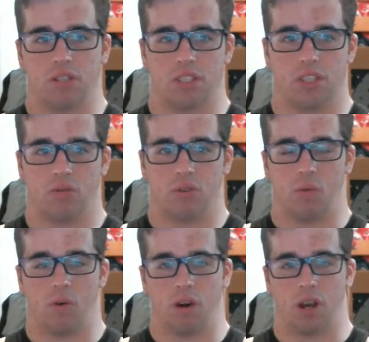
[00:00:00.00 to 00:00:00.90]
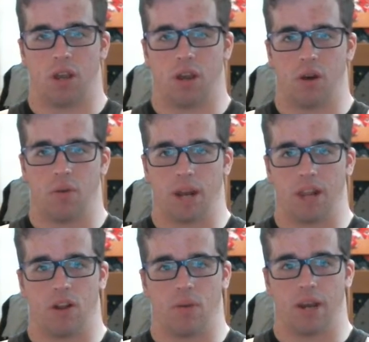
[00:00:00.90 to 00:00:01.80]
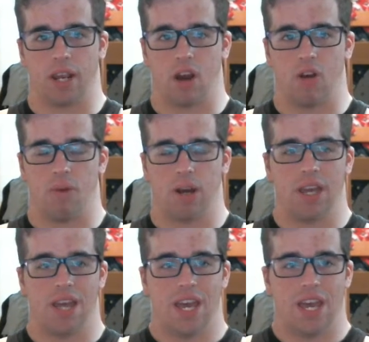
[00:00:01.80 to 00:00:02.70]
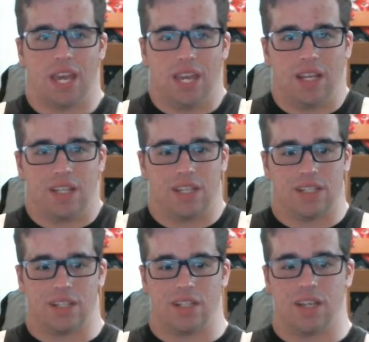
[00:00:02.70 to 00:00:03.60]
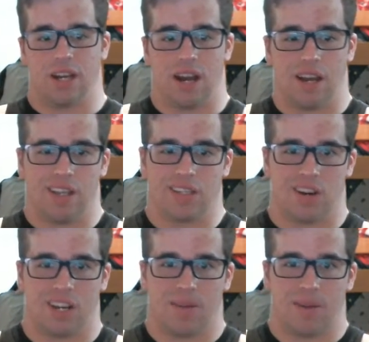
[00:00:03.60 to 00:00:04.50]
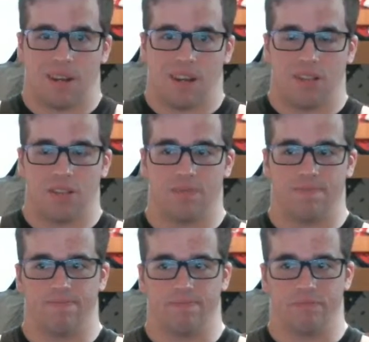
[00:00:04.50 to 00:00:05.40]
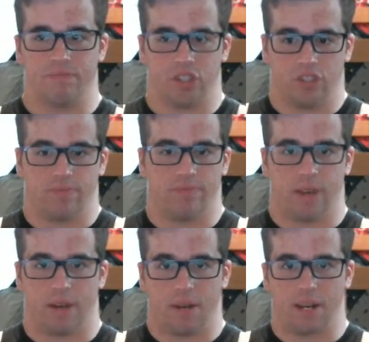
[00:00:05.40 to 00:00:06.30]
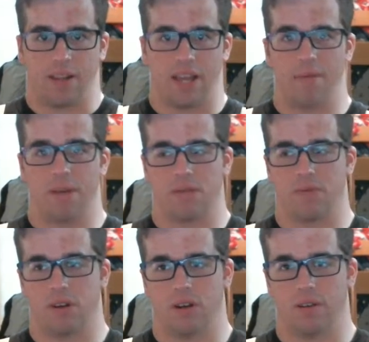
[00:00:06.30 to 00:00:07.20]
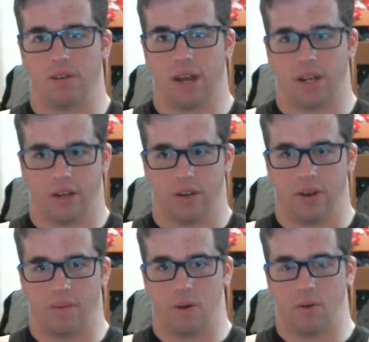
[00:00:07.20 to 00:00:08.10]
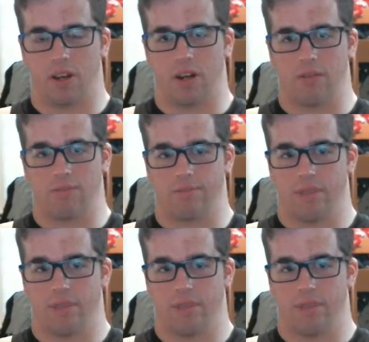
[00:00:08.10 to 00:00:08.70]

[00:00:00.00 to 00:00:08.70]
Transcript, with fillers: Let's see the real work. We got a long way to go, but egotistically, I like talking about it because, I'm not going to lie, it makes me feel good. I have to know that I'm not working you.